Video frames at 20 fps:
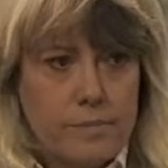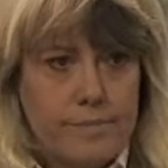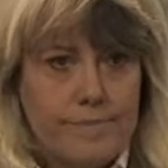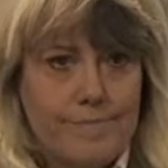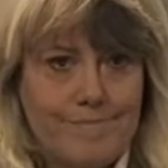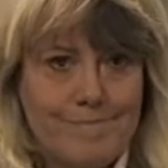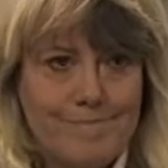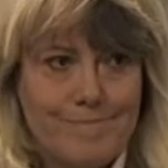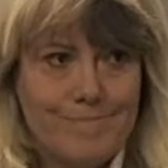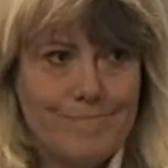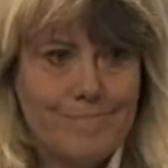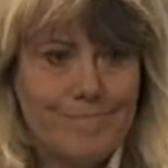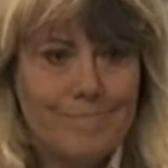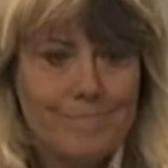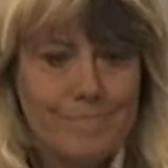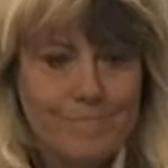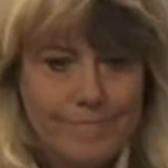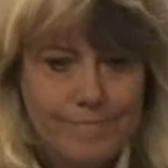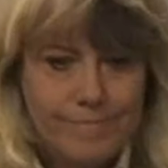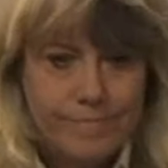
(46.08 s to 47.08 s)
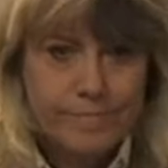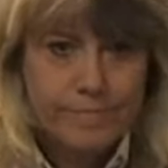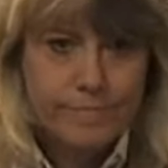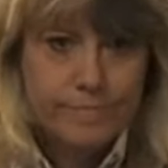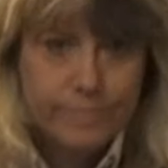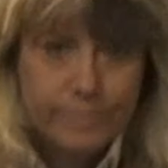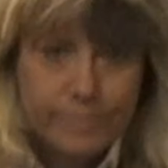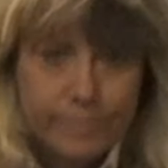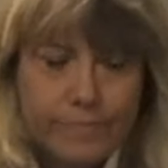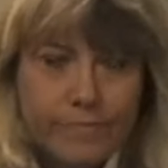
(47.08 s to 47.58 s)

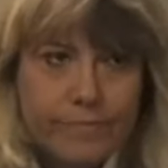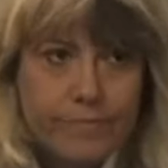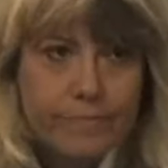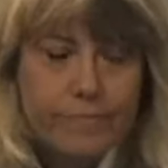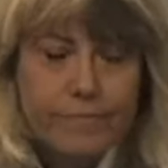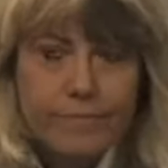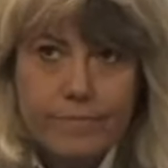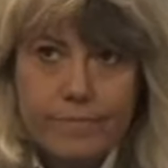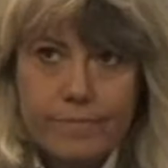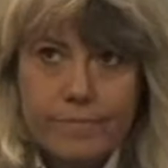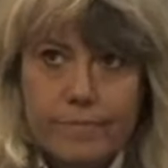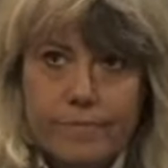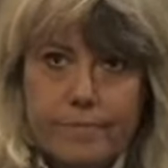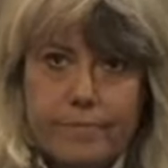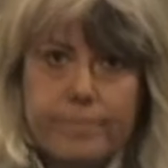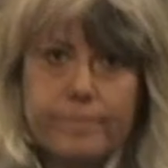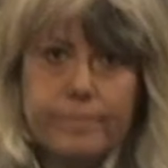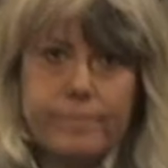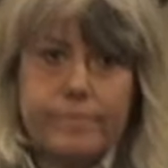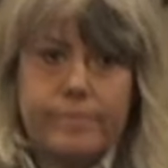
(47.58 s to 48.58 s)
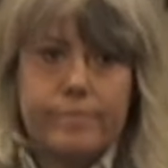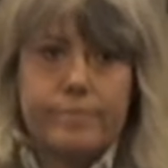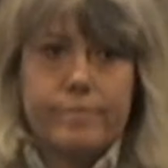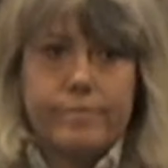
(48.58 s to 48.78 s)
Nothing is said.